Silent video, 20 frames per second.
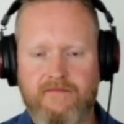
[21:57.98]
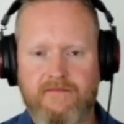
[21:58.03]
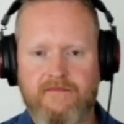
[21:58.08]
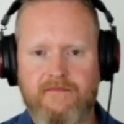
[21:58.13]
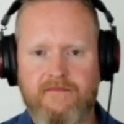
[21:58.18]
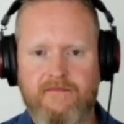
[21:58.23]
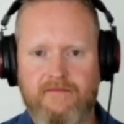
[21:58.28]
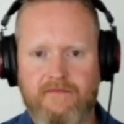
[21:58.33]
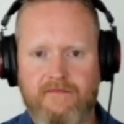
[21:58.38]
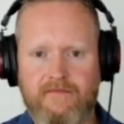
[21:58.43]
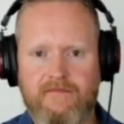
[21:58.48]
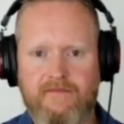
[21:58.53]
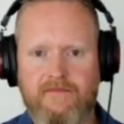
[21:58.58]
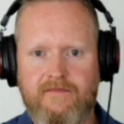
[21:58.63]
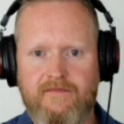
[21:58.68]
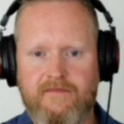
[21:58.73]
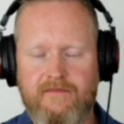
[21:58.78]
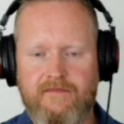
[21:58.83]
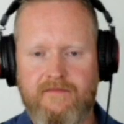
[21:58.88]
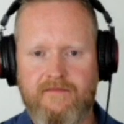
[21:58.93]

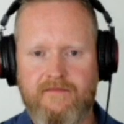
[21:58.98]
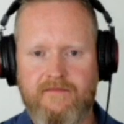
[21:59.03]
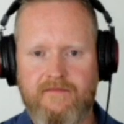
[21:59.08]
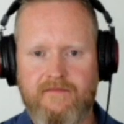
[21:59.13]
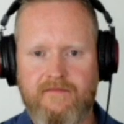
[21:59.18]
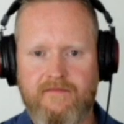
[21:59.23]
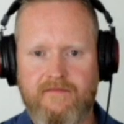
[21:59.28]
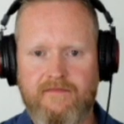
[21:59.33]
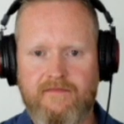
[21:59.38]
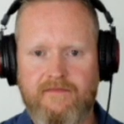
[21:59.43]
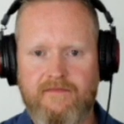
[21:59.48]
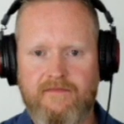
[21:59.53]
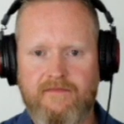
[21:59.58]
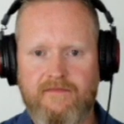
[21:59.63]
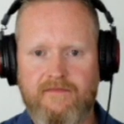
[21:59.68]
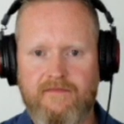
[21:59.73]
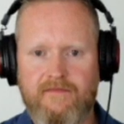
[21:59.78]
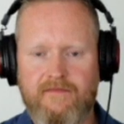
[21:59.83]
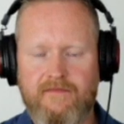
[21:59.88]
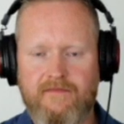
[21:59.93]

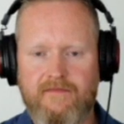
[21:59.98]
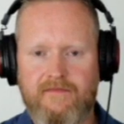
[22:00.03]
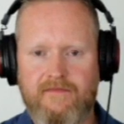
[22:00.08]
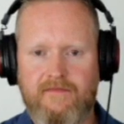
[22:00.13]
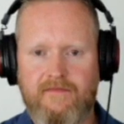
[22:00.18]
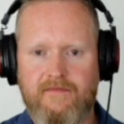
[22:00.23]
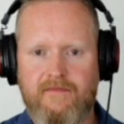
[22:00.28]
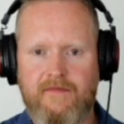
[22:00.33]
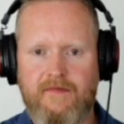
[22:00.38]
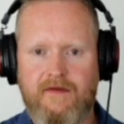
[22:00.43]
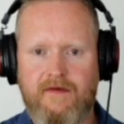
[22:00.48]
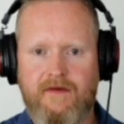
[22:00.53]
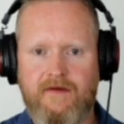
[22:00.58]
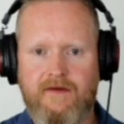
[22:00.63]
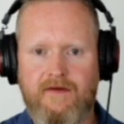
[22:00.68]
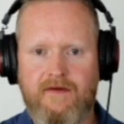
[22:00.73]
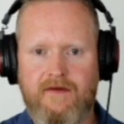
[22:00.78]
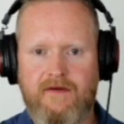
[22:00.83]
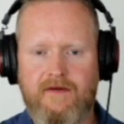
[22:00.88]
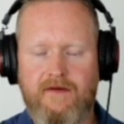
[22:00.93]

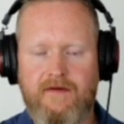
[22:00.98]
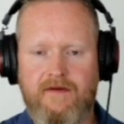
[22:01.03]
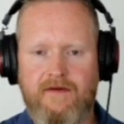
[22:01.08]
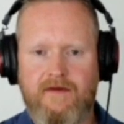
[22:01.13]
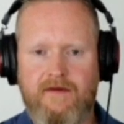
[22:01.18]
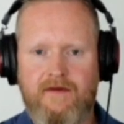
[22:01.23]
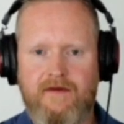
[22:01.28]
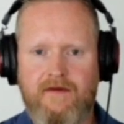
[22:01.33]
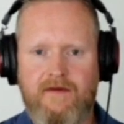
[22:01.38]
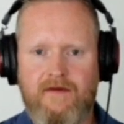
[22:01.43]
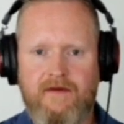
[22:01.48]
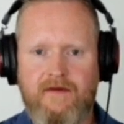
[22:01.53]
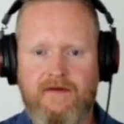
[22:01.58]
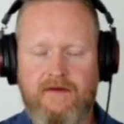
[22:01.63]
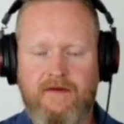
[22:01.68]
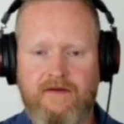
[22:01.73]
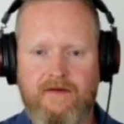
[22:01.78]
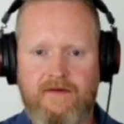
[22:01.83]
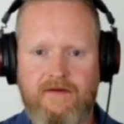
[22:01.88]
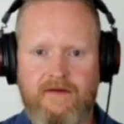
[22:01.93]

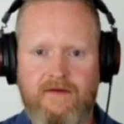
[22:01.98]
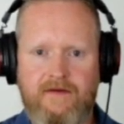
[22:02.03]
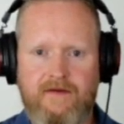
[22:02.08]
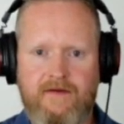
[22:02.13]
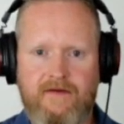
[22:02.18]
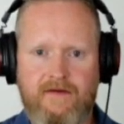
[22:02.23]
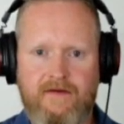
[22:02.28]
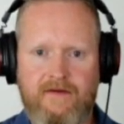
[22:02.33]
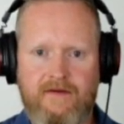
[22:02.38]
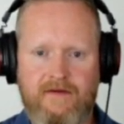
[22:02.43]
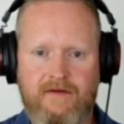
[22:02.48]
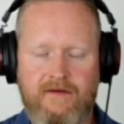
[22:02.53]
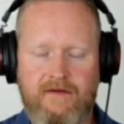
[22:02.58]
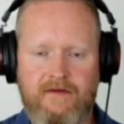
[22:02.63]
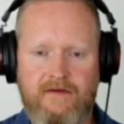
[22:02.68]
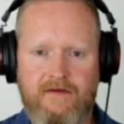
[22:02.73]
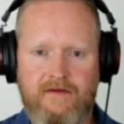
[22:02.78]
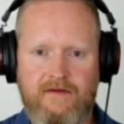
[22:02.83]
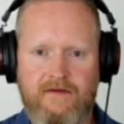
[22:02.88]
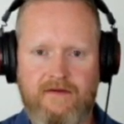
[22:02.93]

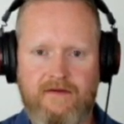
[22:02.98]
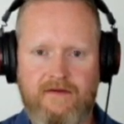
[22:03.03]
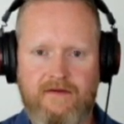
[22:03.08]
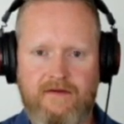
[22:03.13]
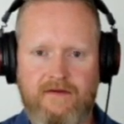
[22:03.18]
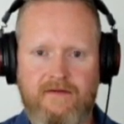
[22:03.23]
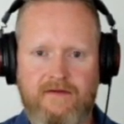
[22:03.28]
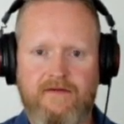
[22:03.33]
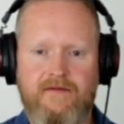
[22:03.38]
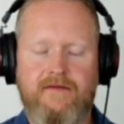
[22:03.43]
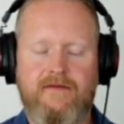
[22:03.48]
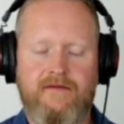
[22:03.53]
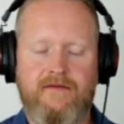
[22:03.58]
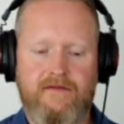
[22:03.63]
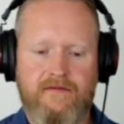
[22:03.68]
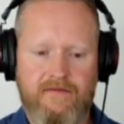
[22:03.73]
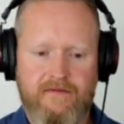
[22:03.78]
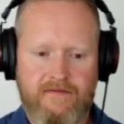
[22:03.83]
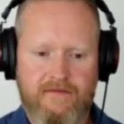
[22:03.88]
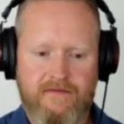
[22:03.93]
No words are spoken by the person on screen.